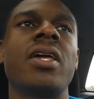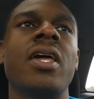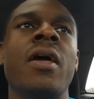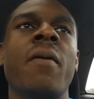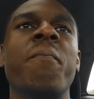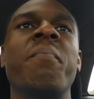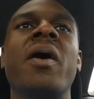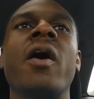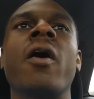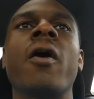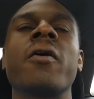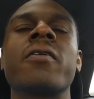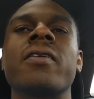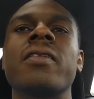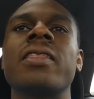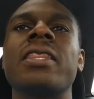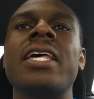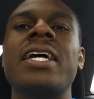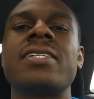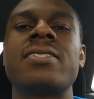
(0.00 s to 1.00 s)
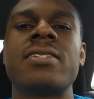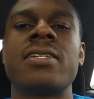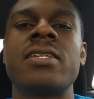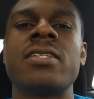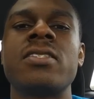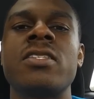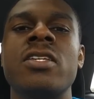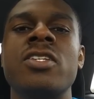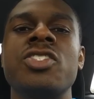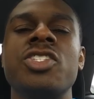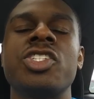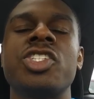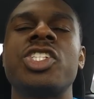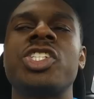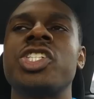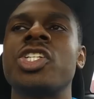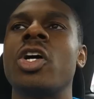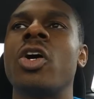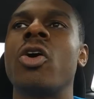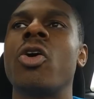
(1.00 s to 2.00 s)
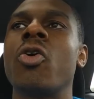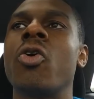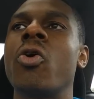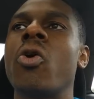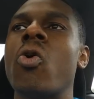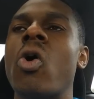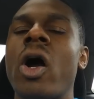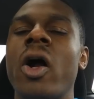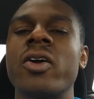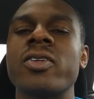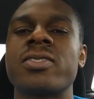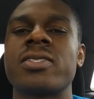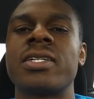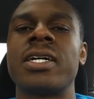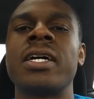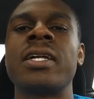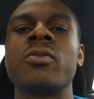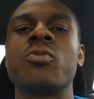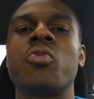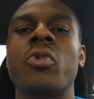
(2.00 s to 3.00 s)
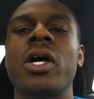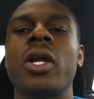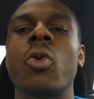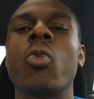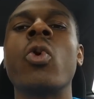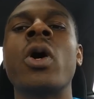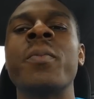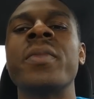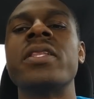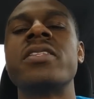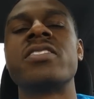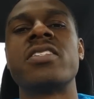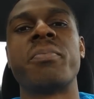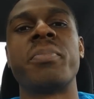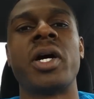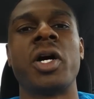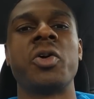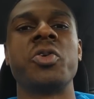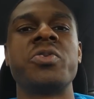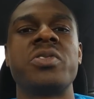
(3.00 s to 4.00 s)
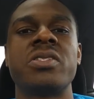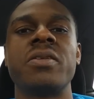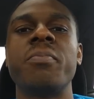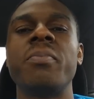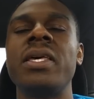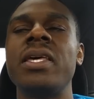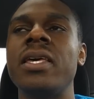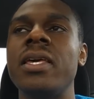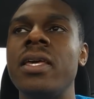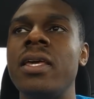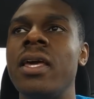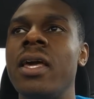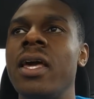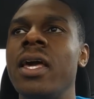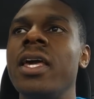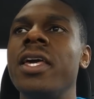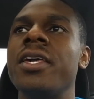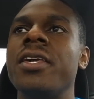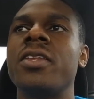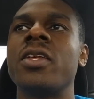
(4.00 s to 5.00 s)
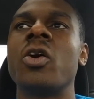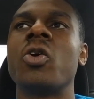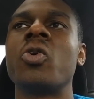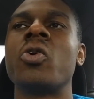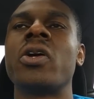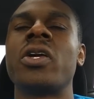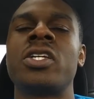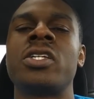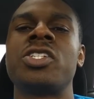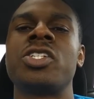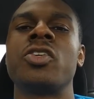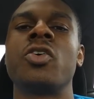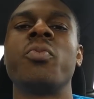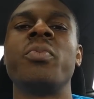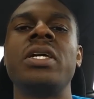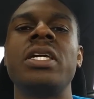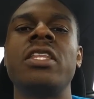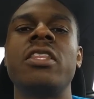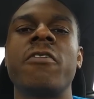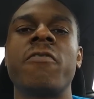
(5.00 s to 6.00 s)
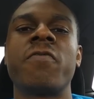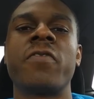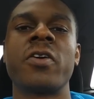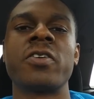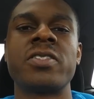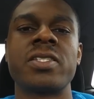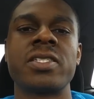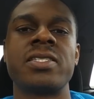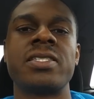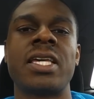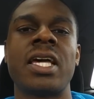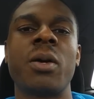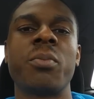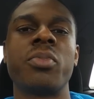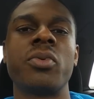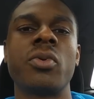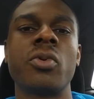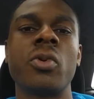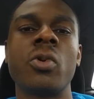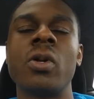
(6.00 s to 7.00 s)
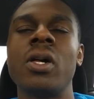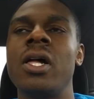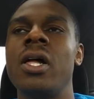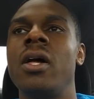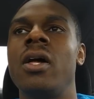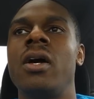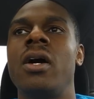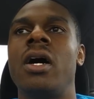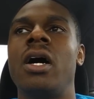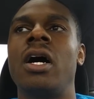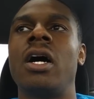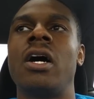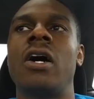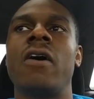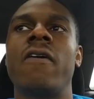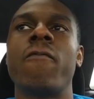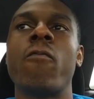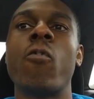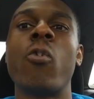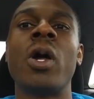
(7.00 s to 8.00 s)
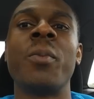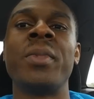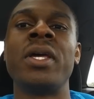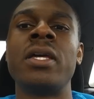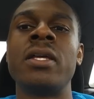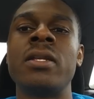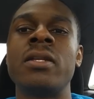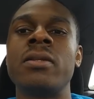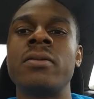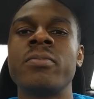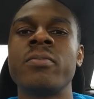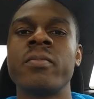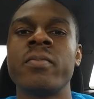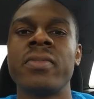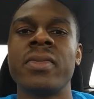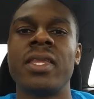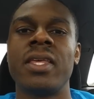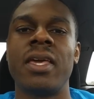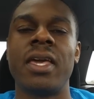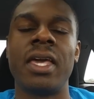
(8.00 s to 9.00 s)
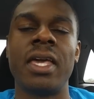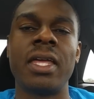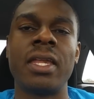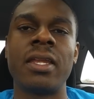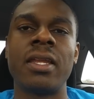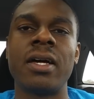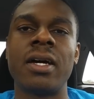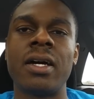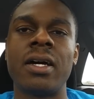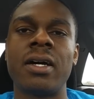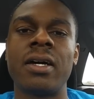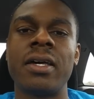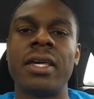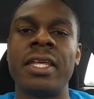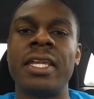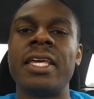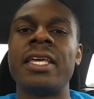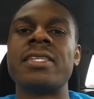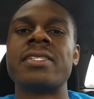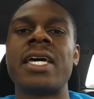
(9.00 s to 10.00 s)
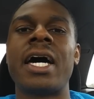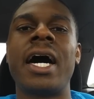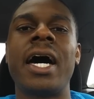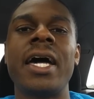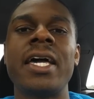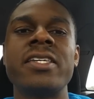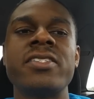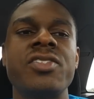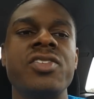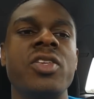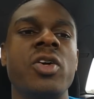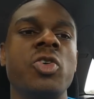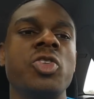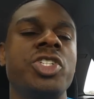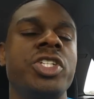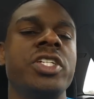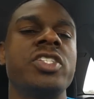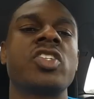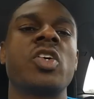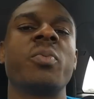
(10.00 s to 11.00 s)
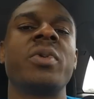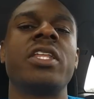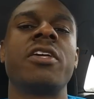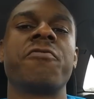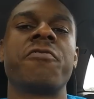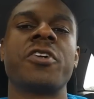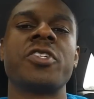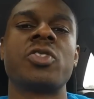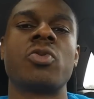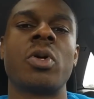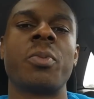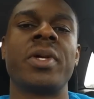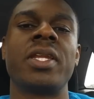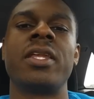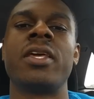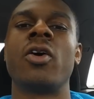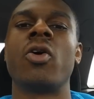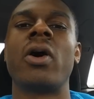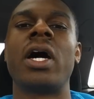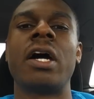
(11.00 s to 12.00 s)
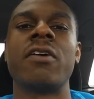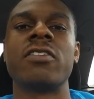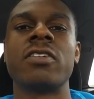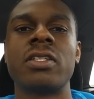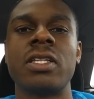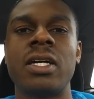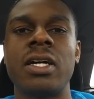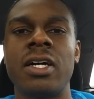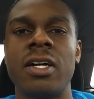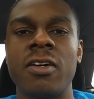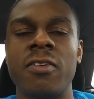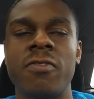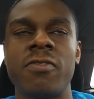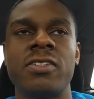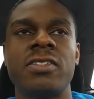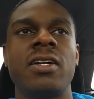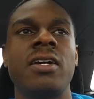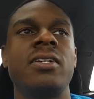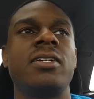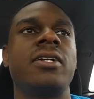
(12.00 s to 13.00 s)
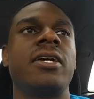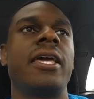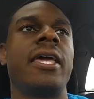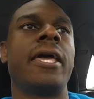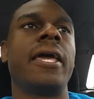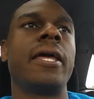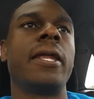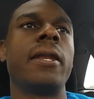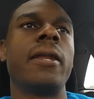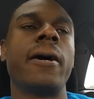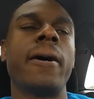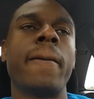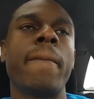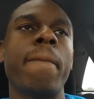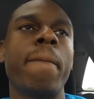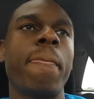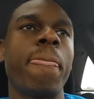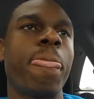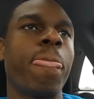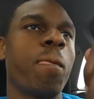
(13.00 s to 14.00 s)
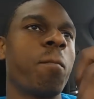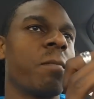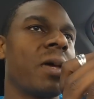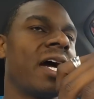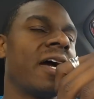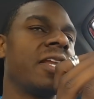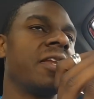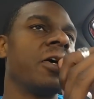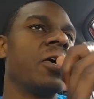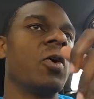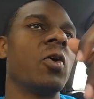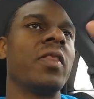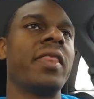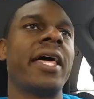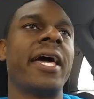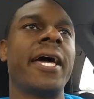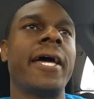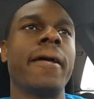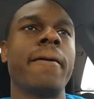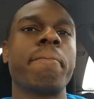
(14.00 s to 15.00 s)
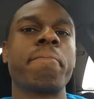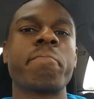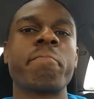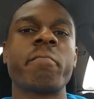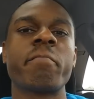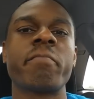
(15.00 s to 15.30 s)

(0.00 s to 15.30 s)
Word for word: impart lessons and just show our son what a woman's supposed to be. You know, she'll be the first example of women in uh, in his eyes, you know, she's gonna be the first woman he'll ever love, and um, I know that